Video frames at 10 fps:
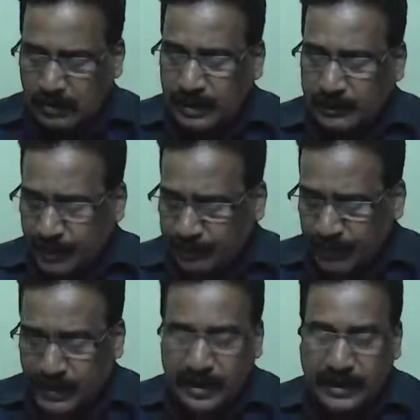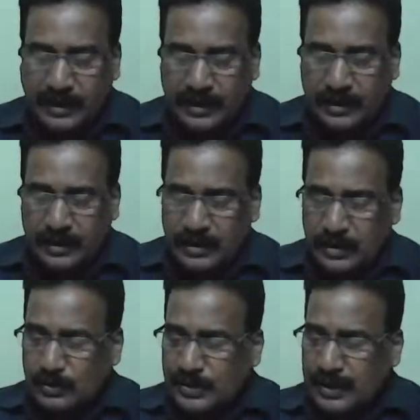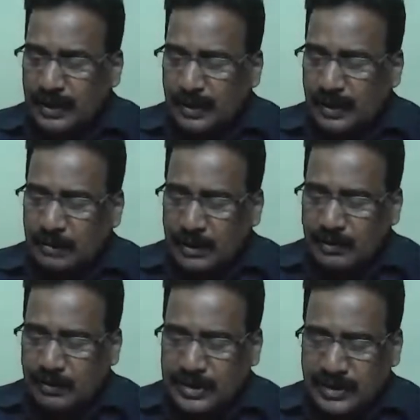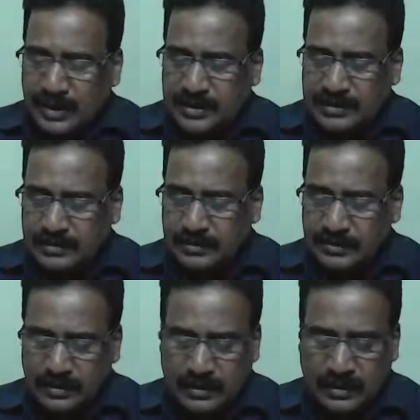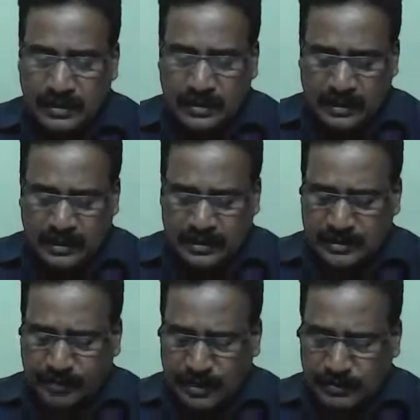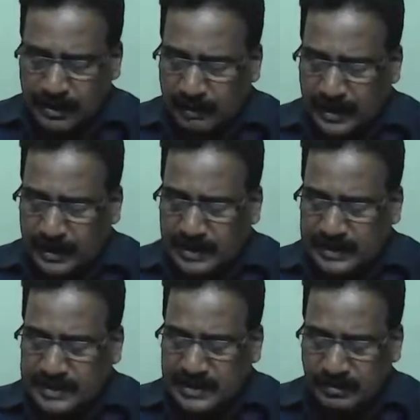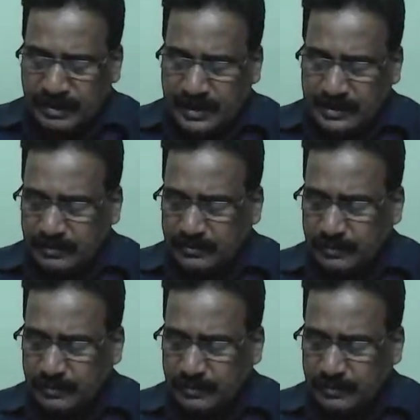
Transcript: One property, you see, I want to discuss. Suppose one matrix is given.